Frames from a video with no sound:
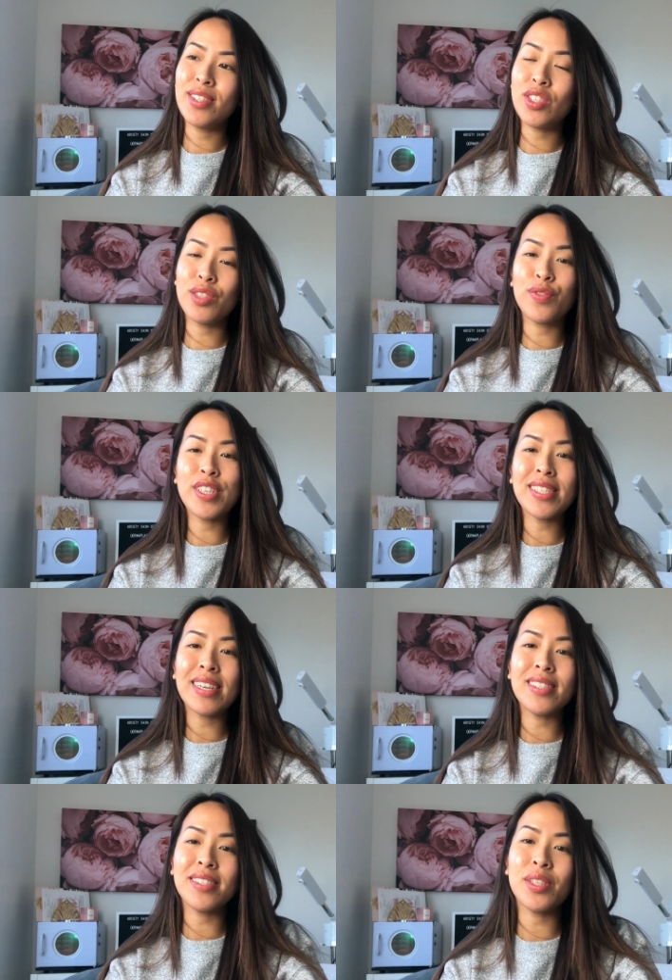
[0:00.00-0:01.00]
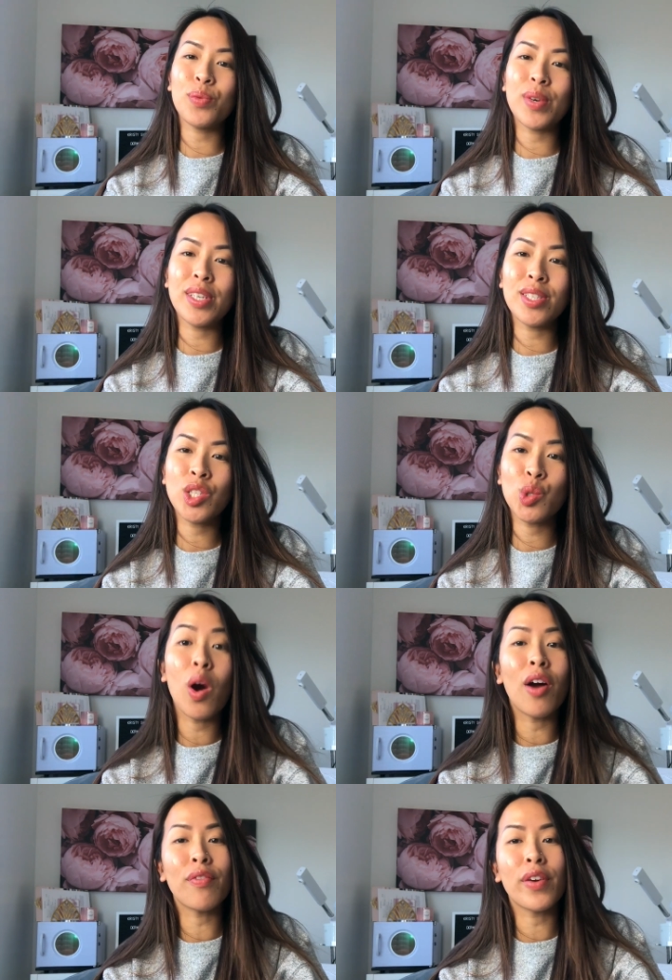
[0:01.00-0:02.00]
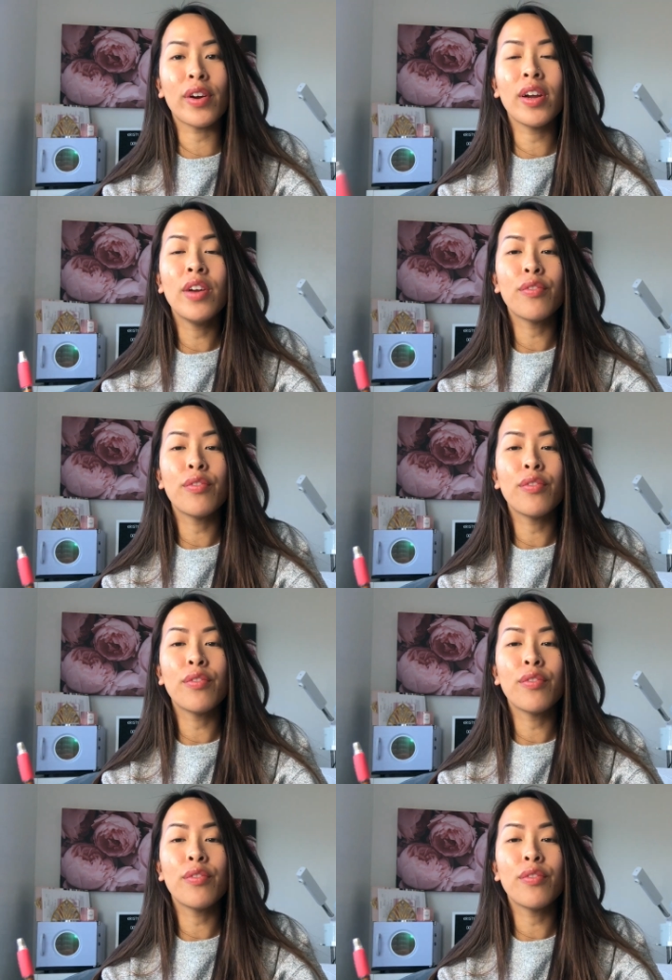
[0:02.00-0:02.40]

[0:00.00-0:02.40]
So the first thing I did was to offer